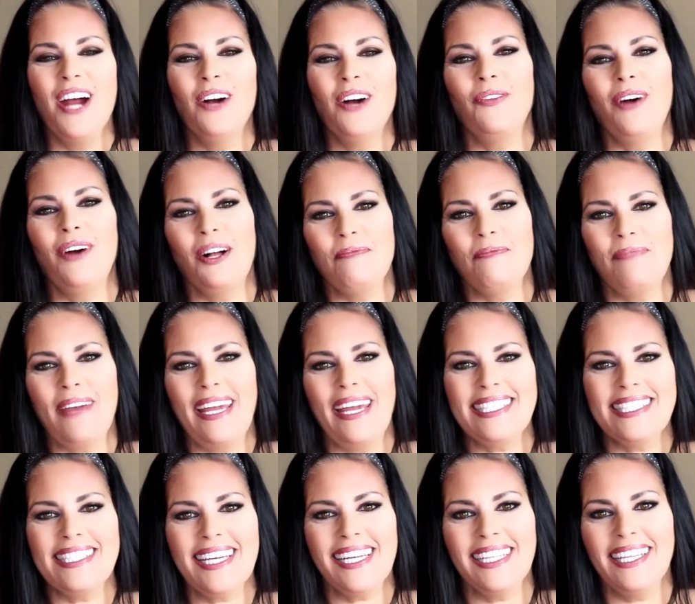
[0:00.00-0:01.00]
Well,
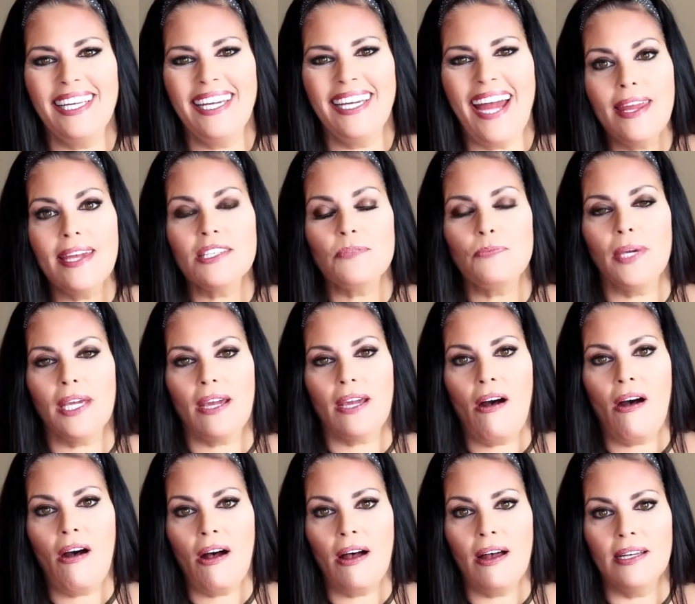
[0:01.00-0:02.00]
basically is
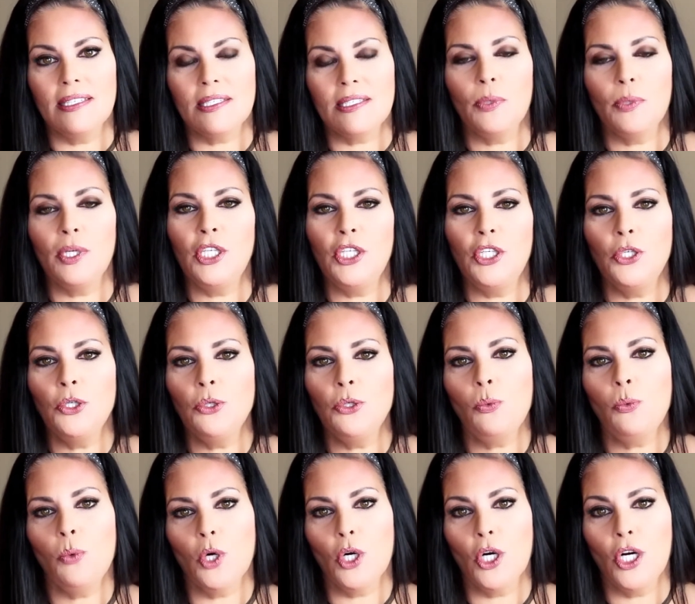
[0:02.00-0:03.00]
because when you
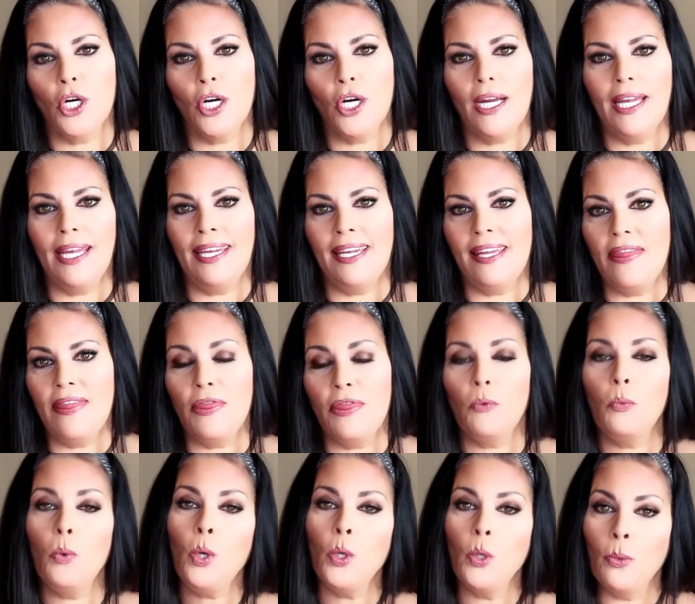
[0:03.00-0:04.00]
were in the
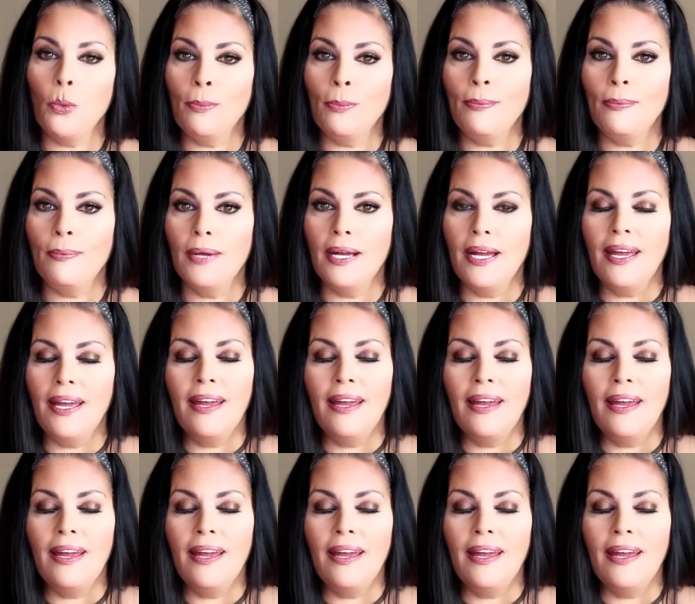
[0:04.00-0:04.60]
womb,